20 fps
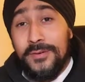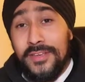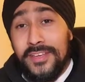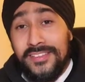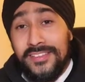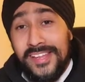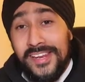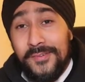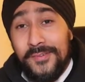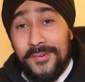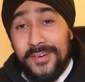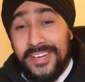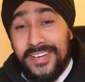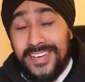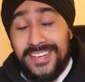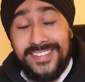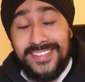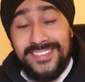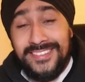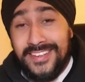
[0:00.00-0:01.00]
Then you want to
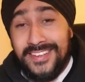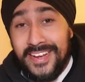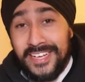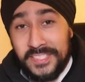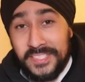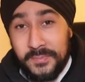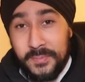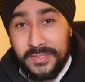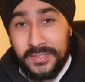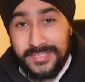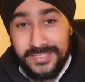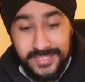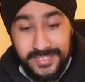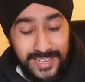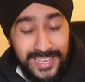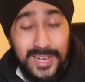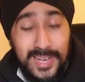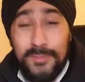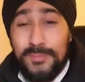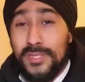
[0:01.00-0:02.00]
hit the next button.
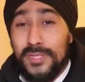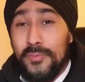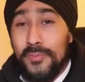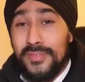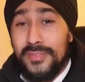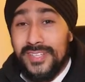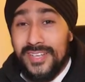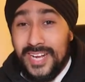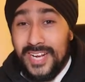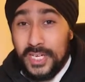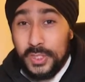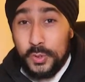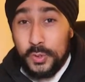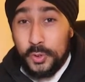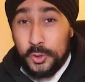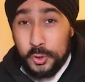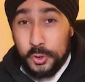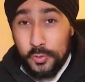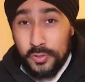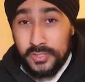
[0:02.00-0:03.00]
It comes up with the national
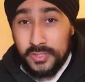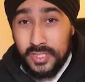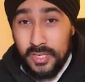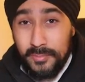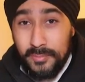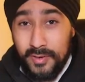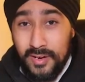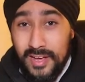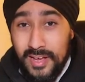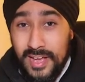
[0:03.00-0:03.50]
insurance number.